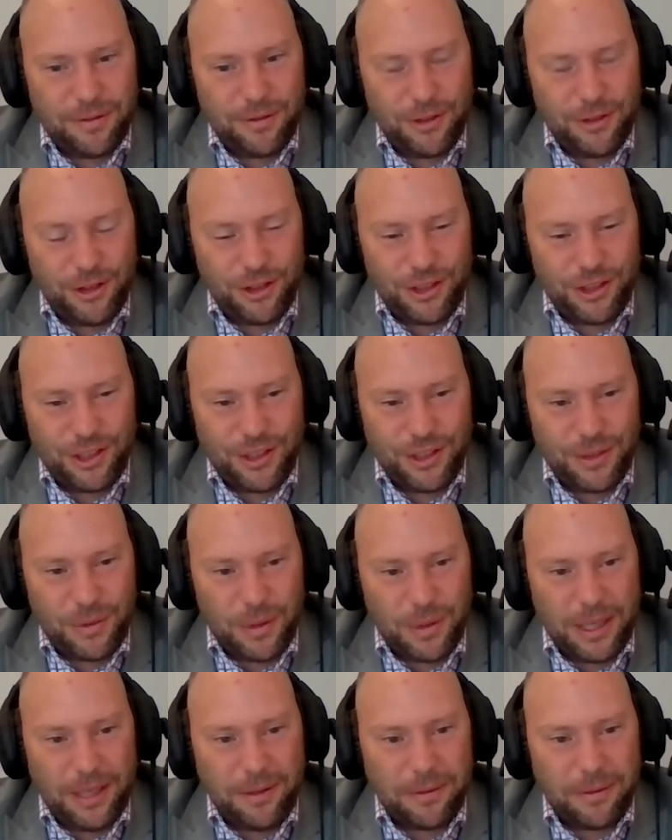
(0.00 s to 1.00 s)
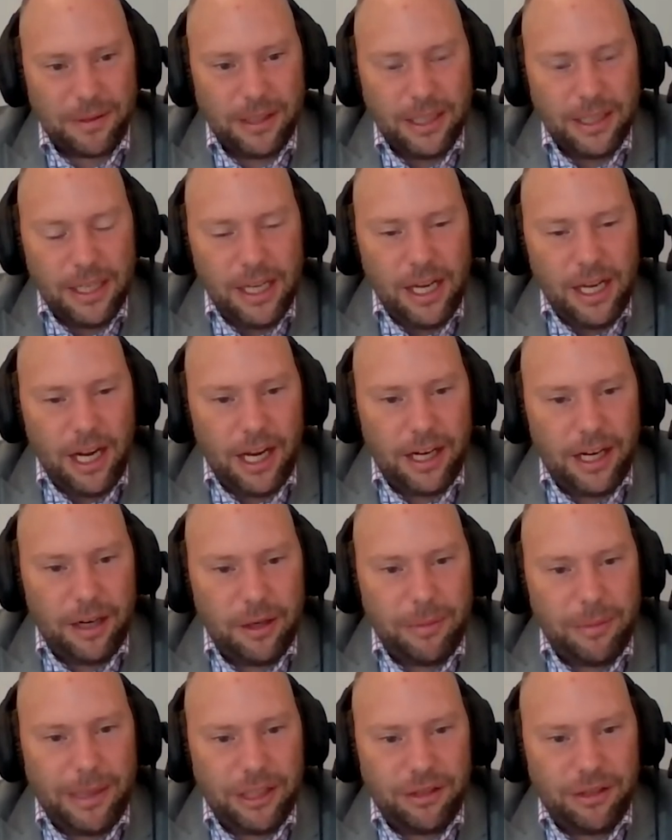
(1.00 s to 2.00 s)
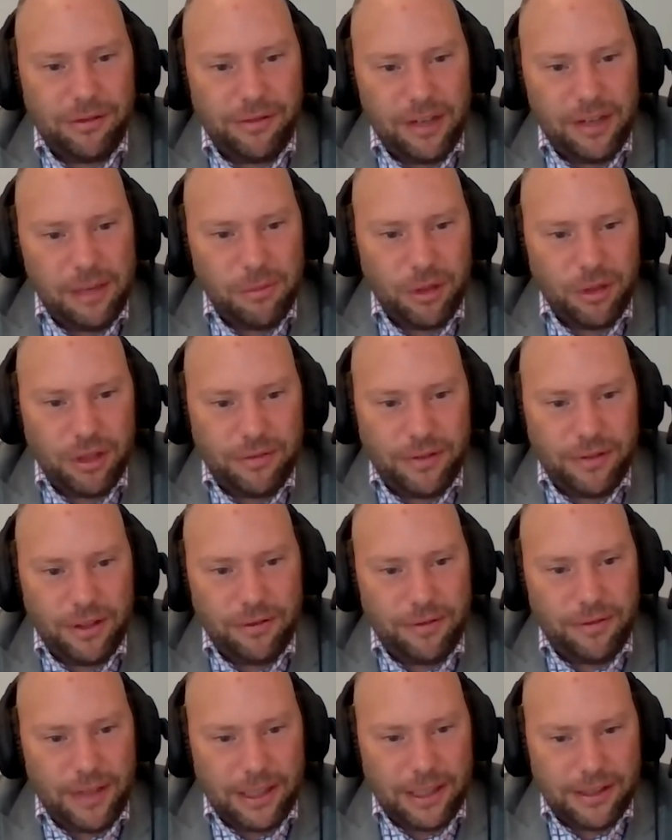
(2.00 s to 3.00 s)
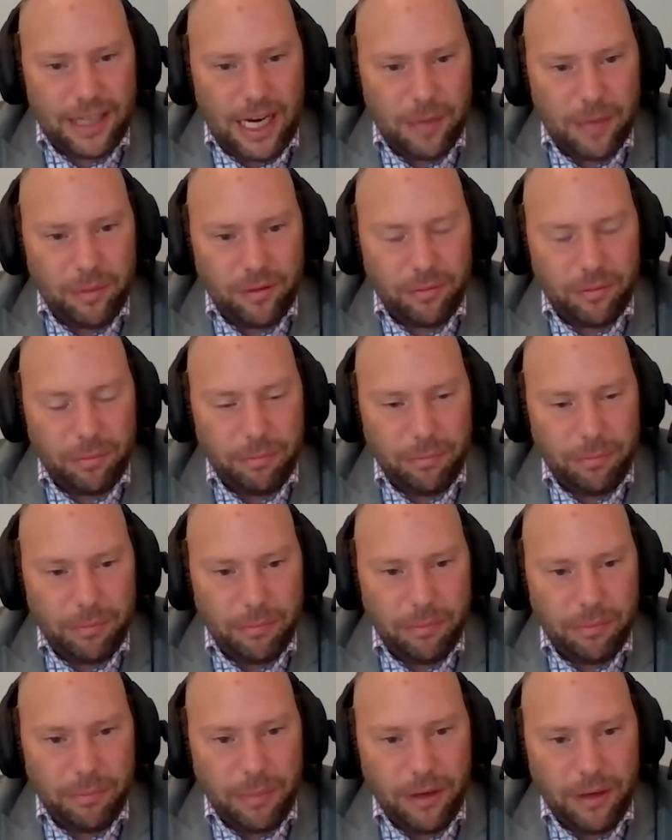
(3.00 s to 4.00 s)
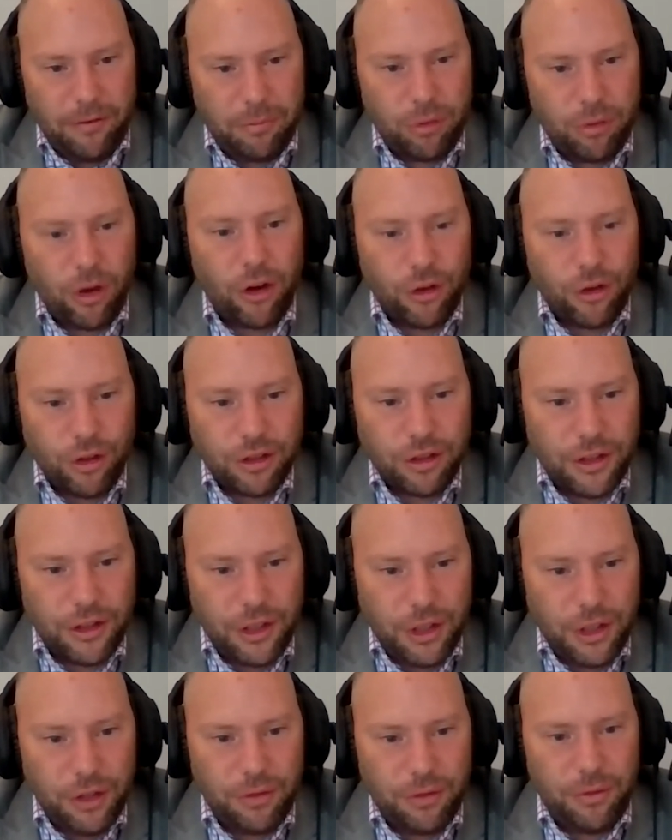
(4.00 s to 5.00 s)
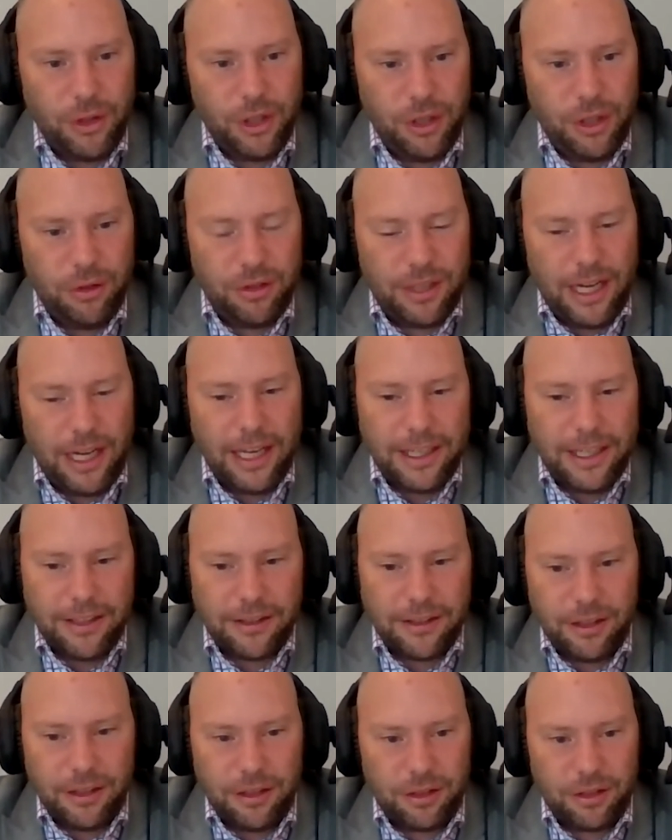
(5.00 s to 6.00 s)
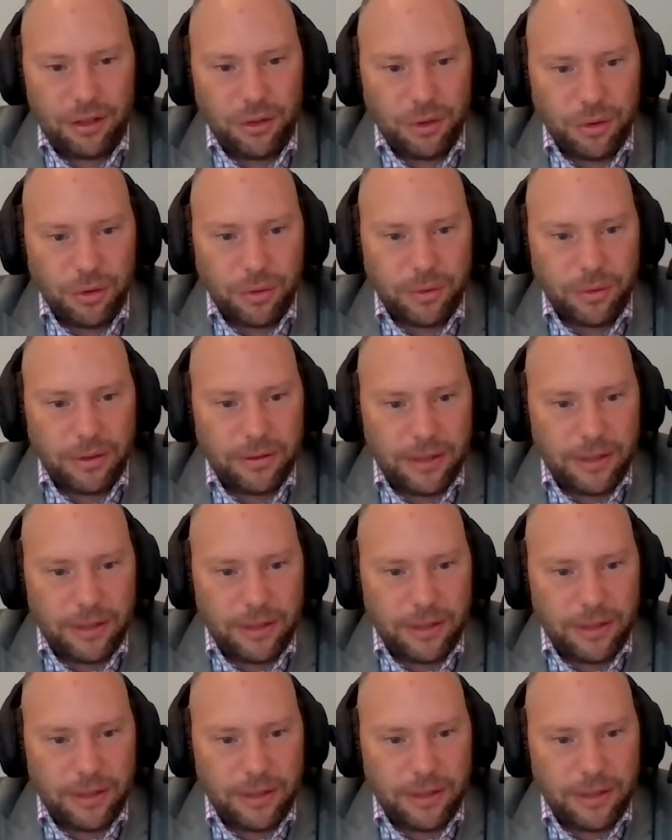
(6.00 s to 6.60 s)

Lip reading: Sure. Wow. And I imagine very much for that type of product that you sell into the school